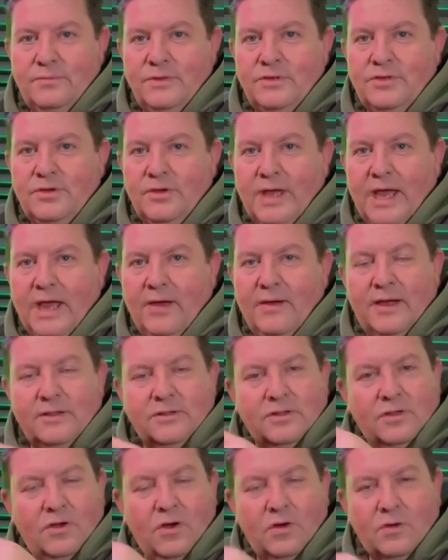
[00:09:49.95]
took out had
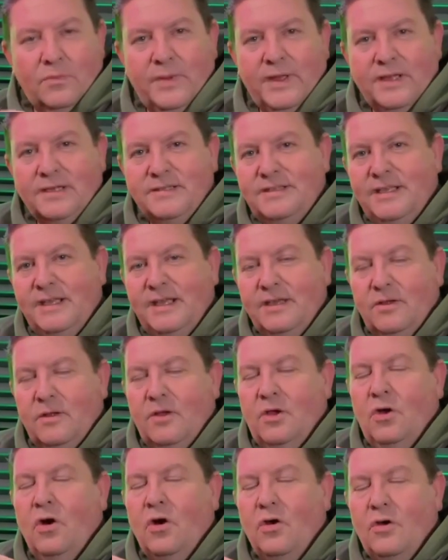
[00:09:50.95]
the
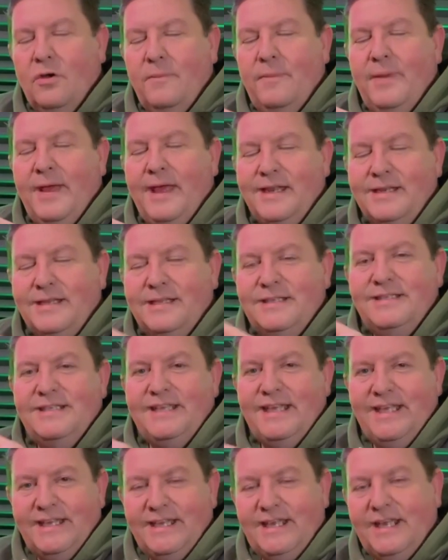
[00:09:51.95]
cockpit
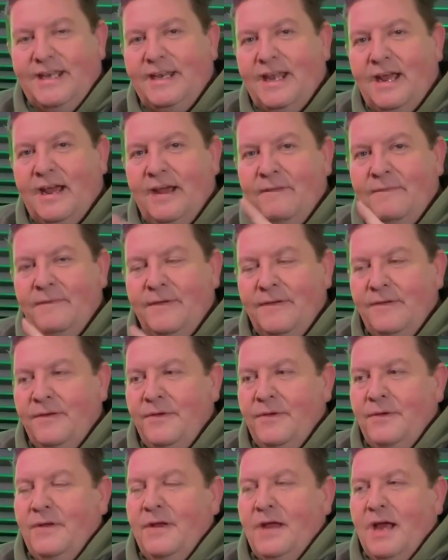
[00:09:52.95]
seat in there,
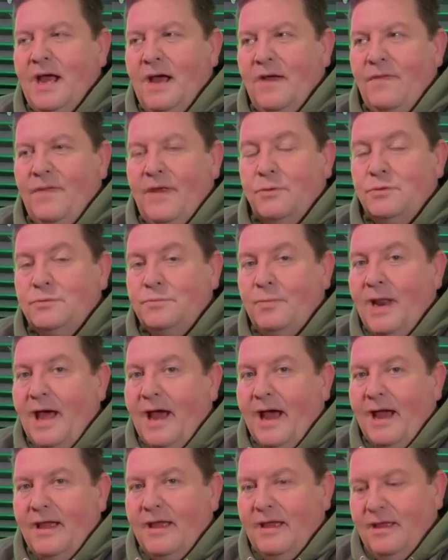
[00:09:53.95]
and that was
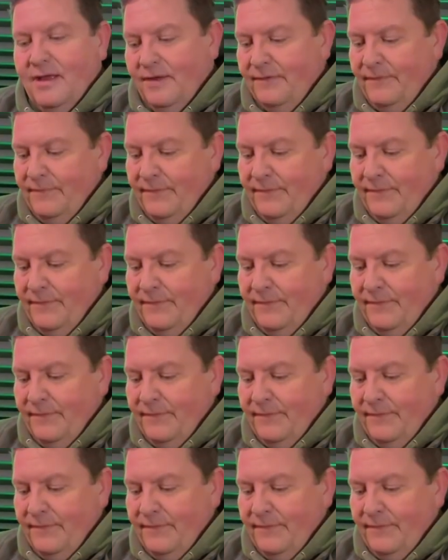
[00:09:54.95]
black,